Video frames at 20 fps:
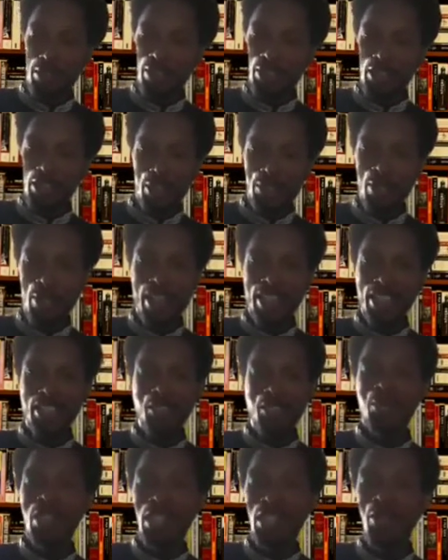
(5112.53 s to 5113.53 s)
January,
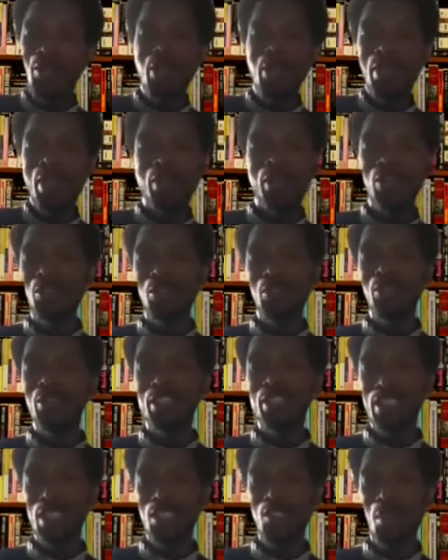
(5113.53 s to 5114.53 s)
we knew they were going to
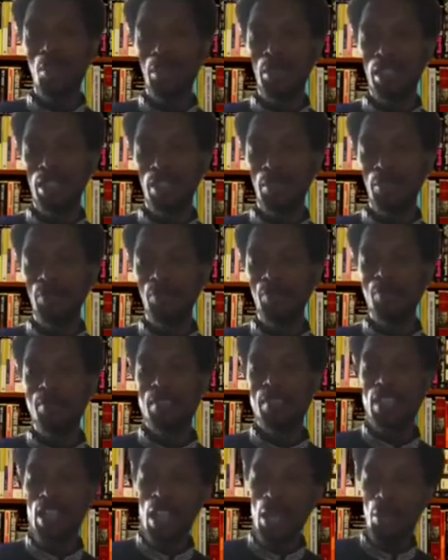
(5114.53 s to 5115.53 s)
say something.
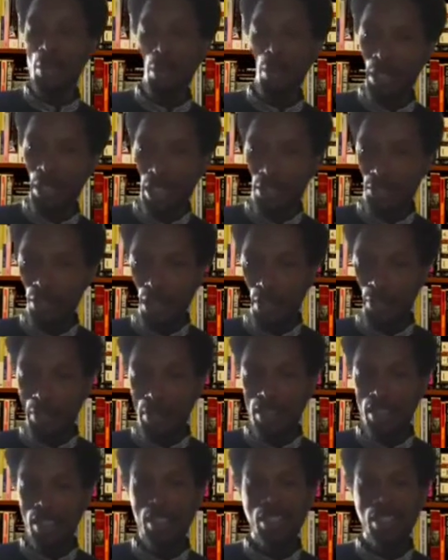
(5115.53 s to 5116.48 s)
And when we get to April,